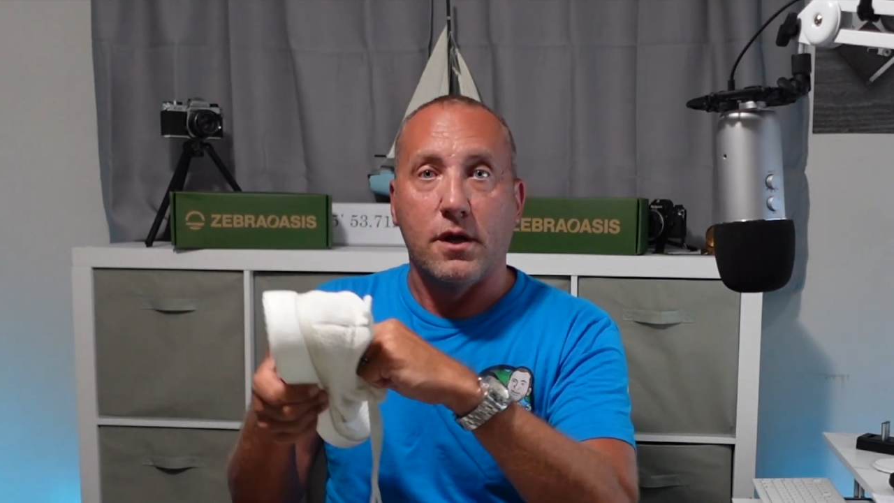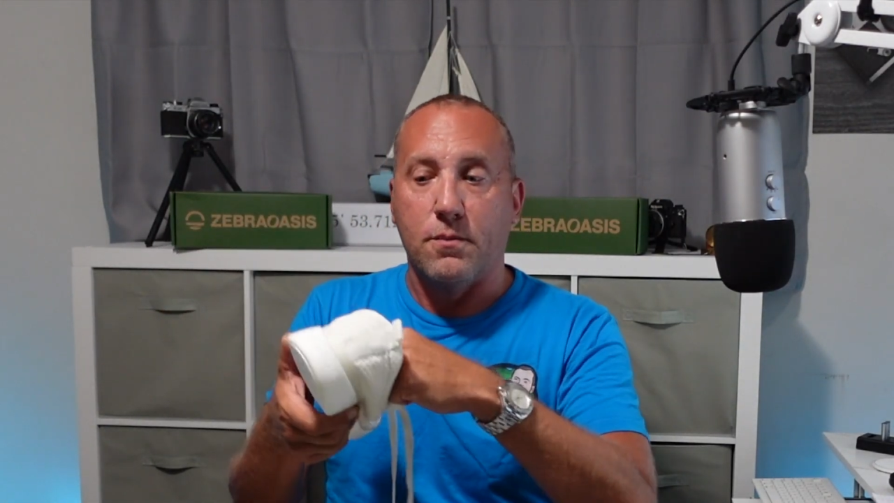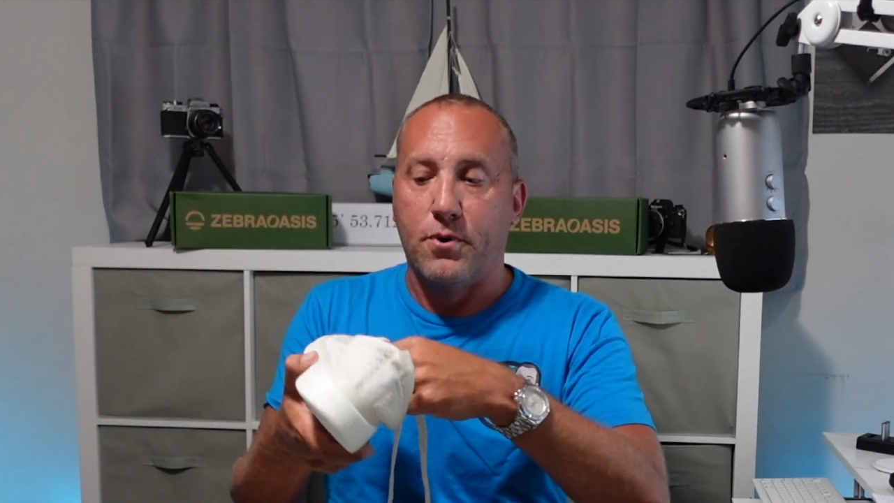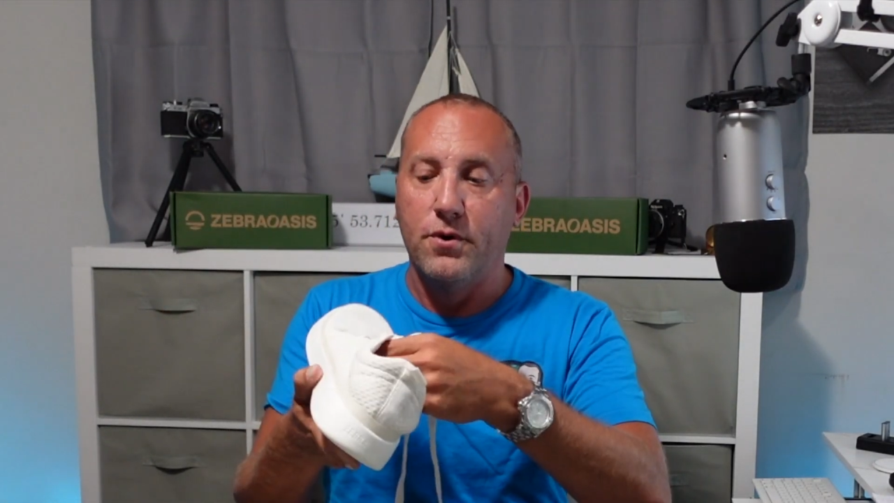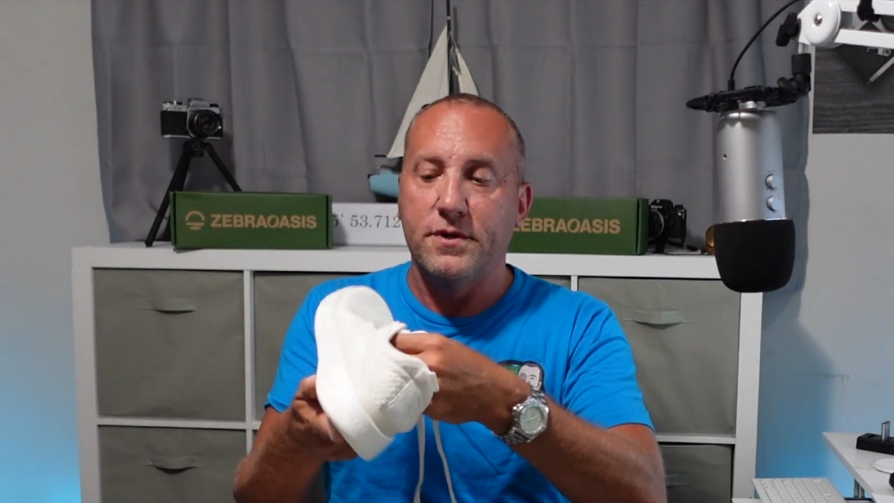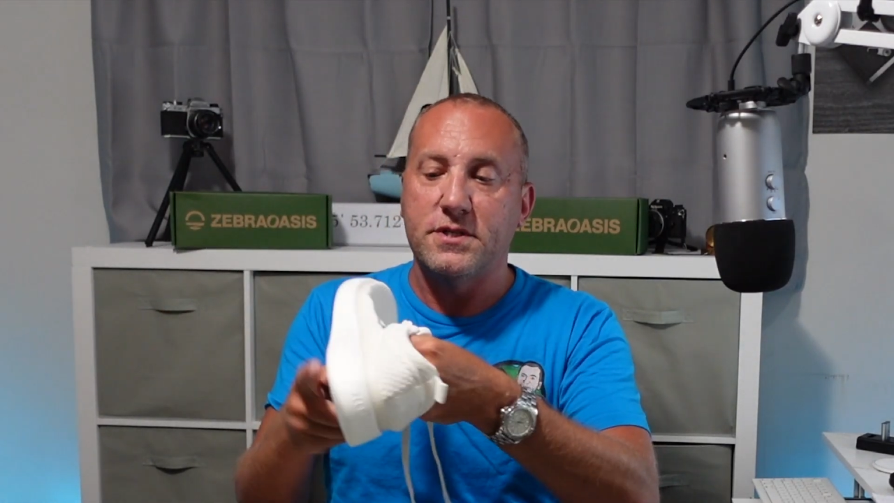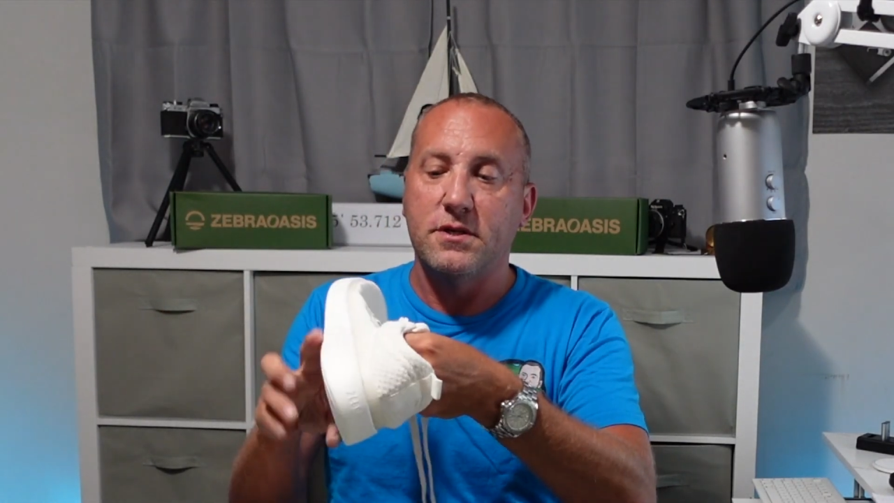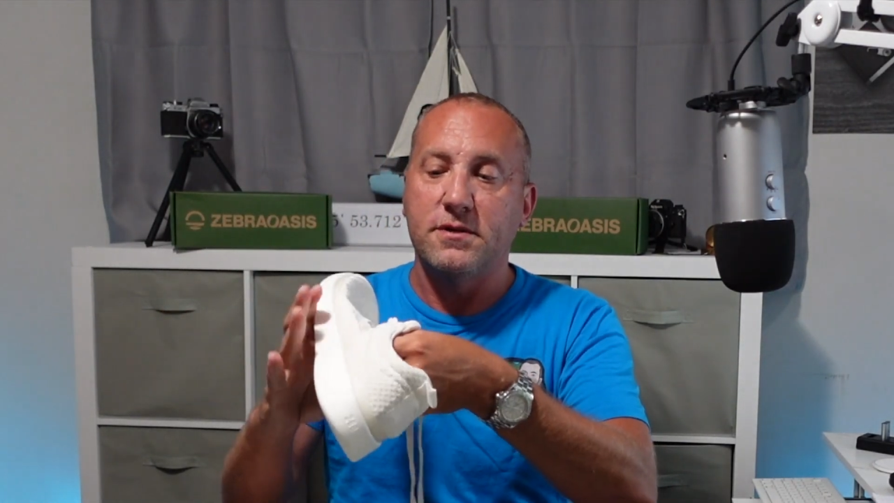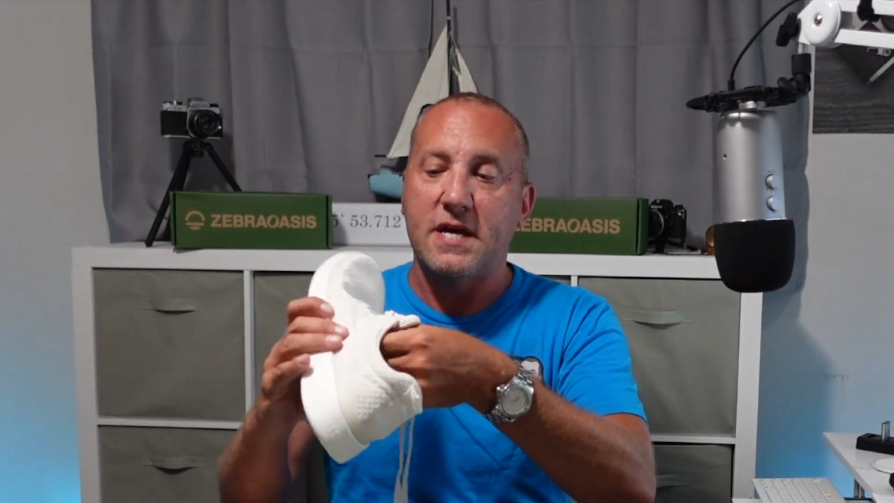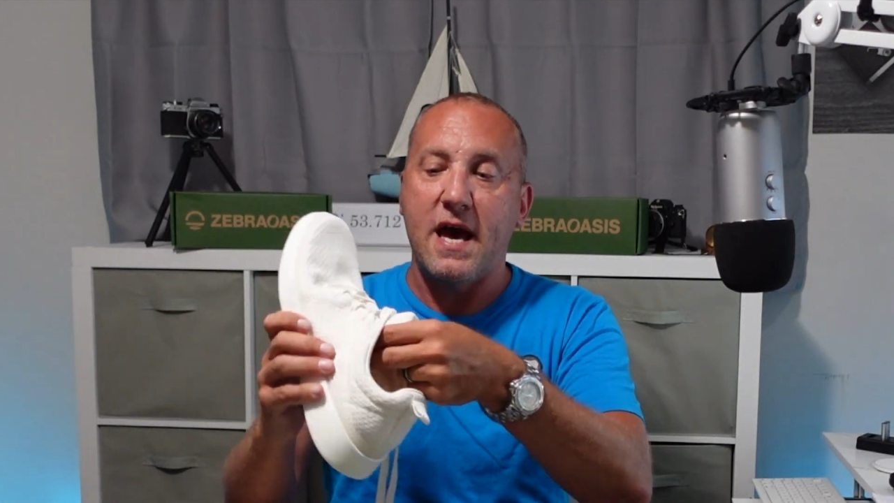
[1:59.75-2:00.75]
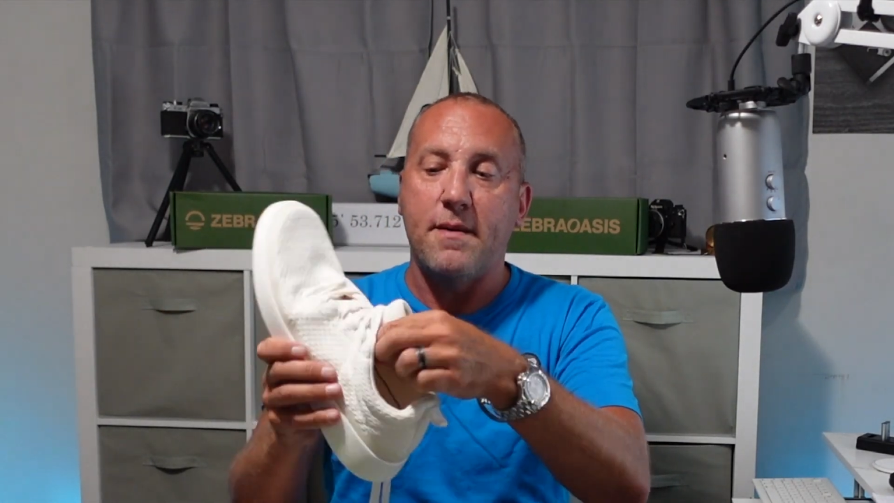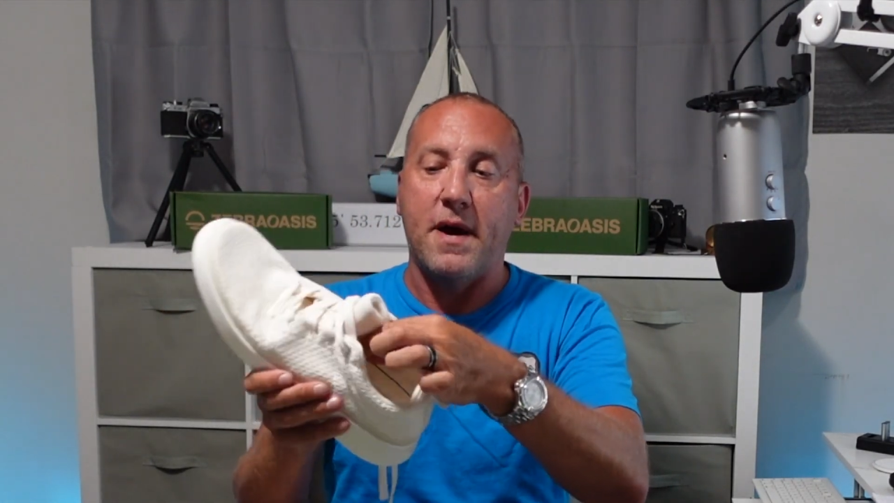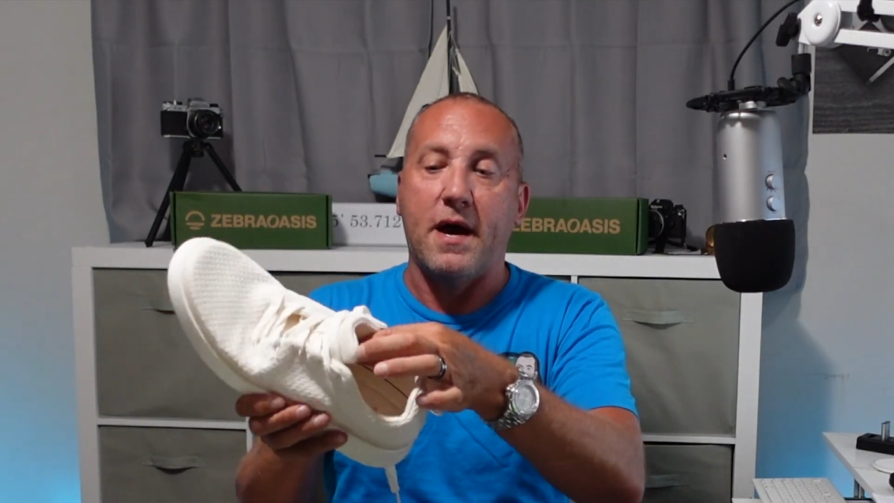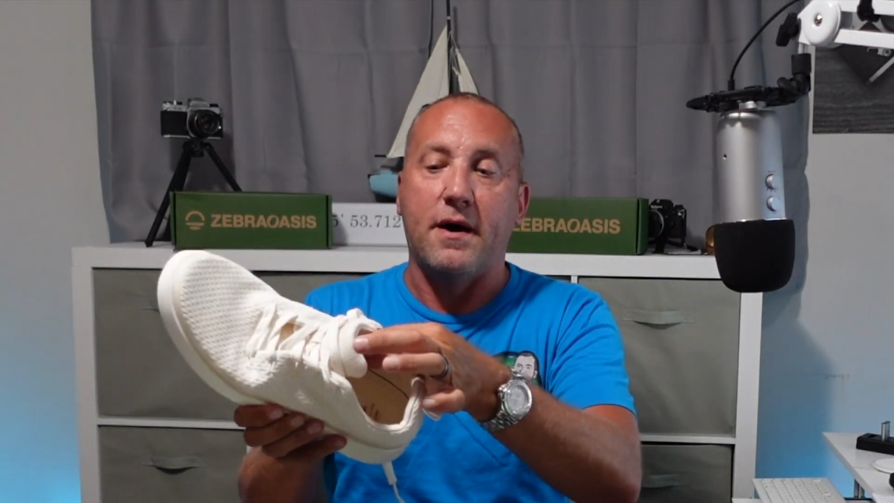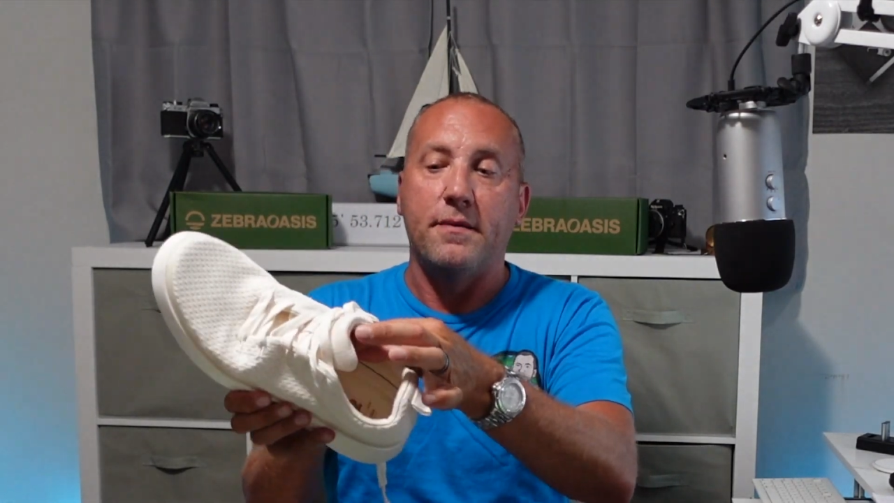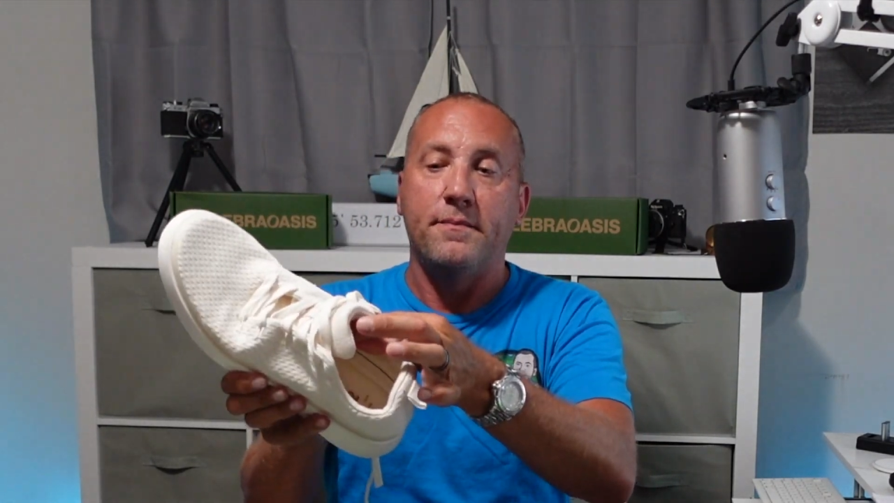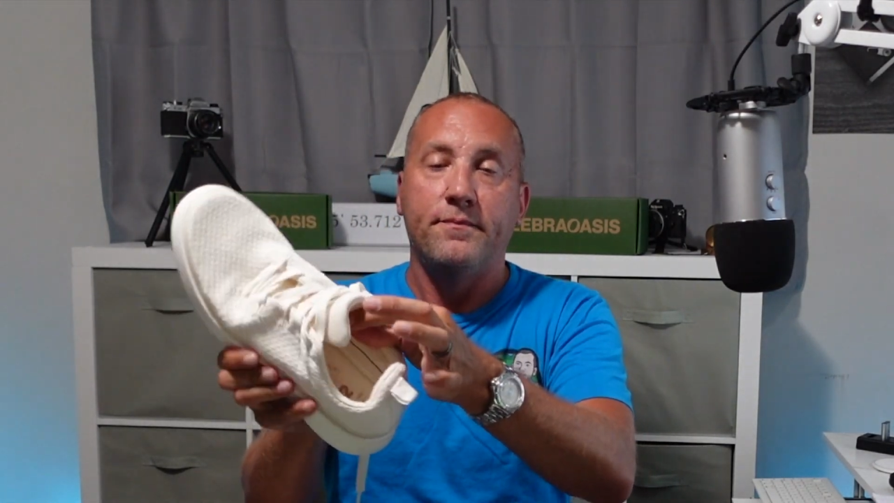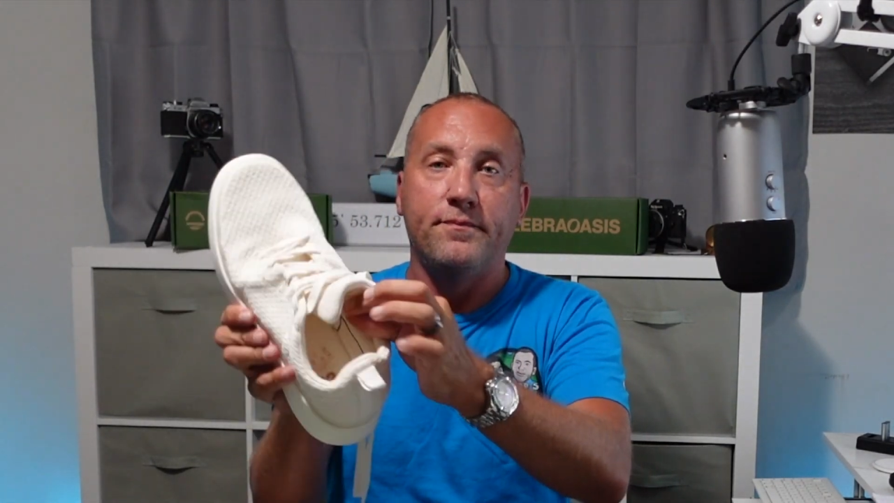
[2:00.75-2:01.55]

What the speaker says: you pull this little tab out,